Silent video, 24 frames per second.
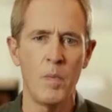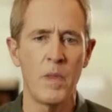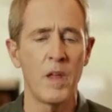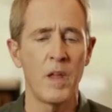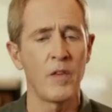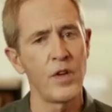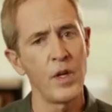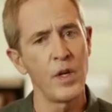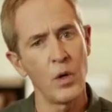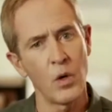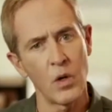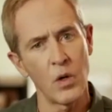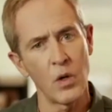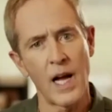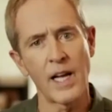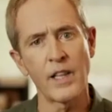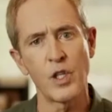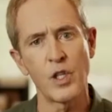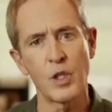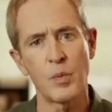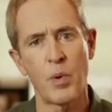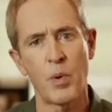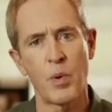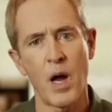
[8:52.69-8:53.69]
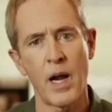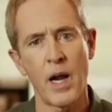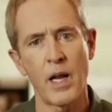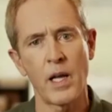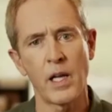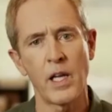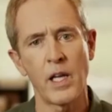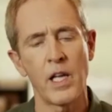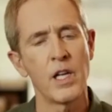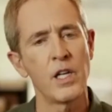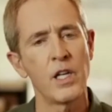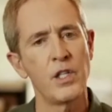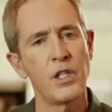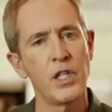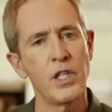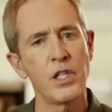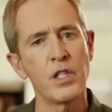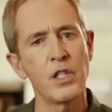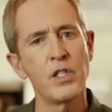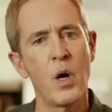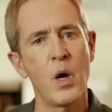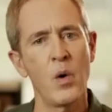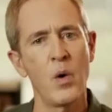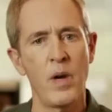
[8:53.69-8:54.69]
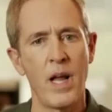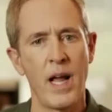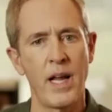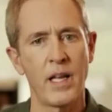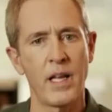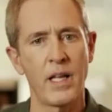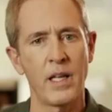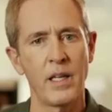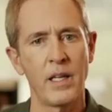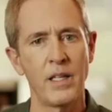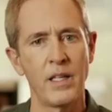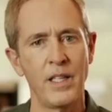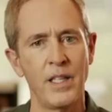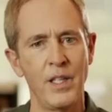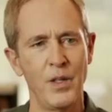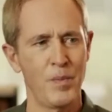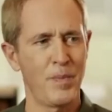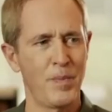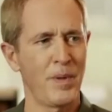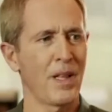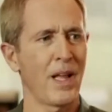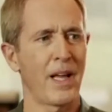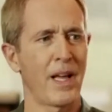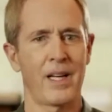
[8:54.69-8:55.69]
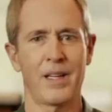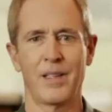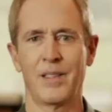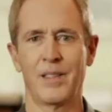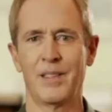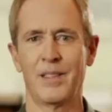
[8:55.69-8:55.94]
if you don't like this product, just donate it. You would be like,